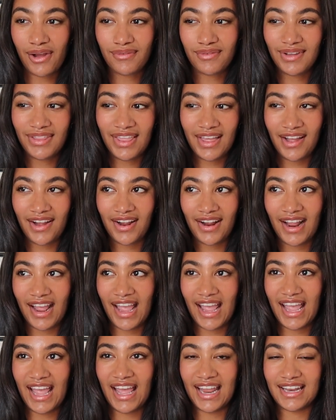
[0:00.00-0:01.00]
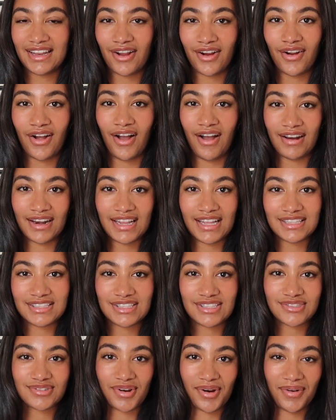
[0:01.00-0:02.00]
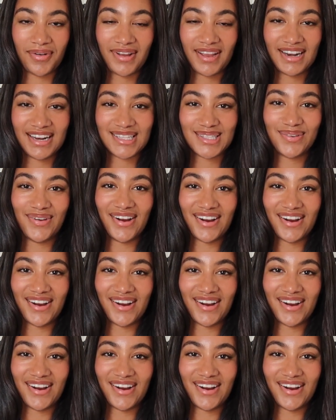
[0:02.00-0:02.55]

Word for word: over there and our audience is growing and it's